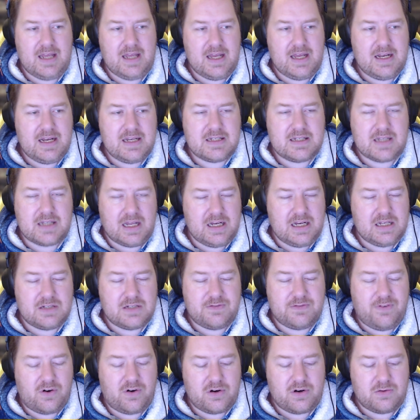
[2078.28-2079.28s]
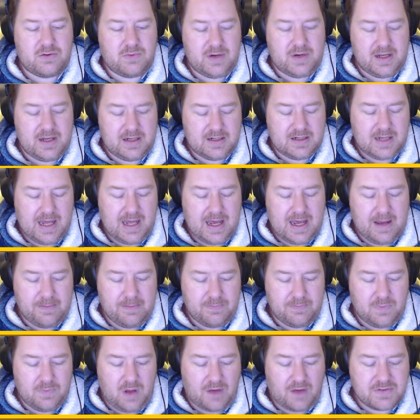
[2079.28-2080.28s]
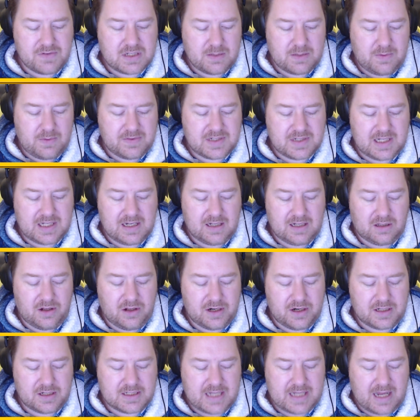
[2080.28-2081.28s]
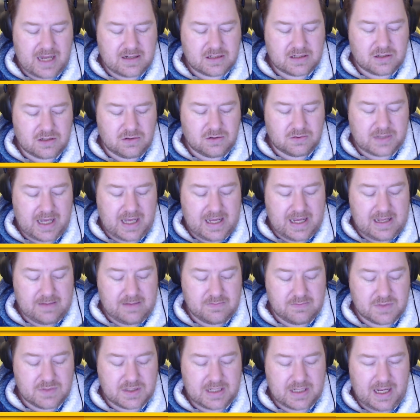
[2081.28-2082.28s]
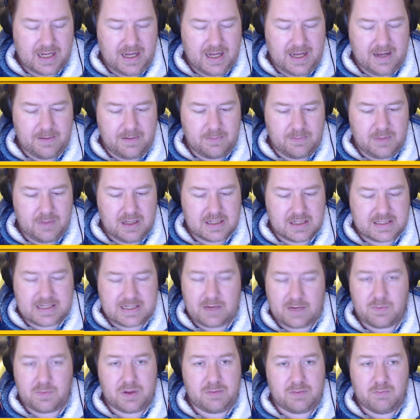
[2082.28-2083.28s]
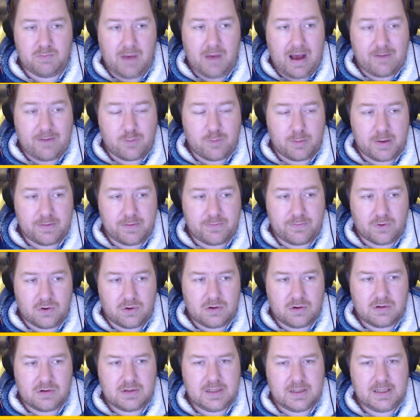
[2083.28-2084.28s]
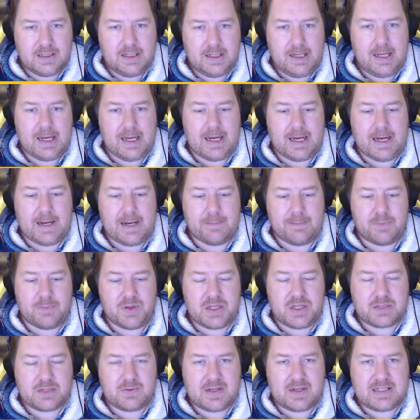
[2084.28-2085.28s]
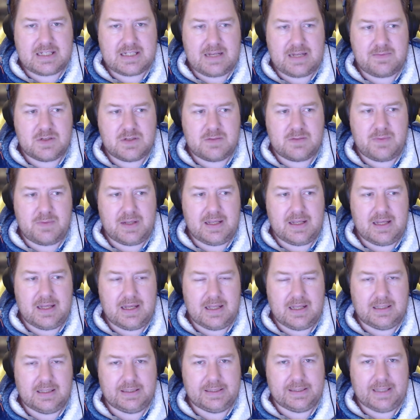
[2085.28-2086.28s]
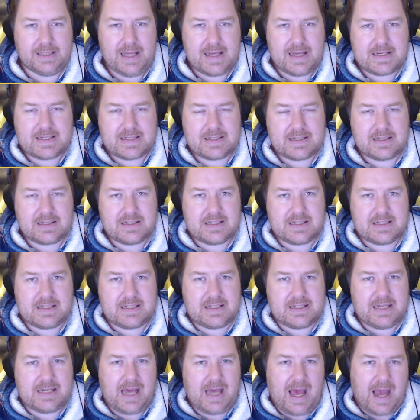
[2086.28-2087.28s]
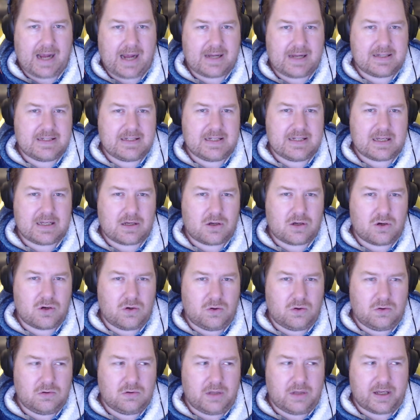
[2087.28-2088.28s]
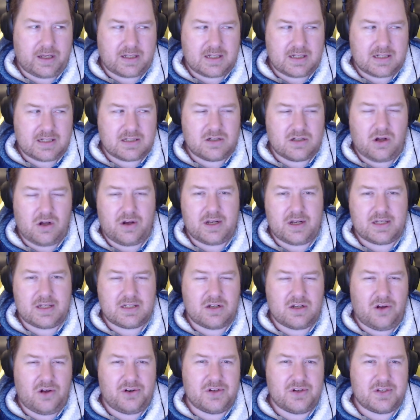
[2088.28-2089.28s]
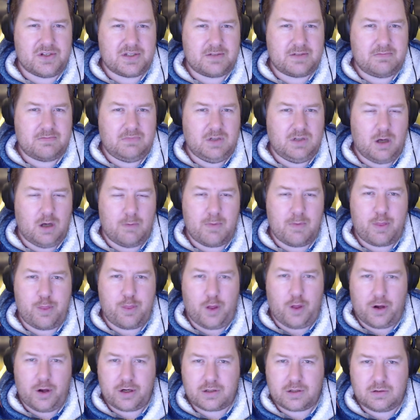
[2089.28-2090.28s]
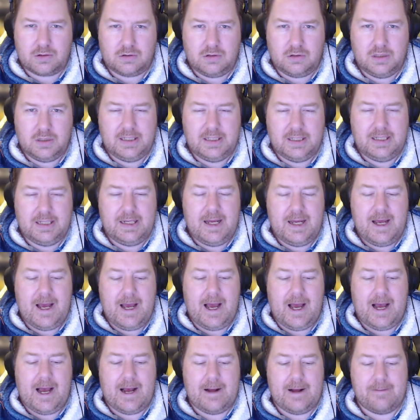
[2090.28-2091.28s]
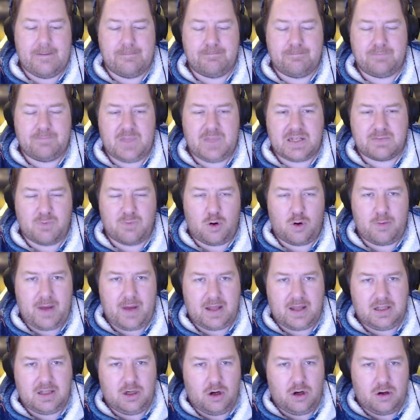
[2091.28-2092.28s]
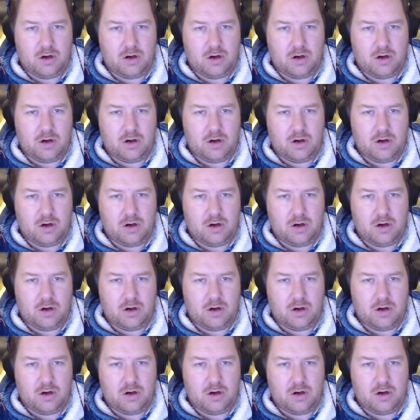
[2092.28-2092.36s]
It is very weird. Obviously, we've seen a lot of tactical games set with Marvel before, but this one seems to be less tactical. Like it's not as methodical. It's more about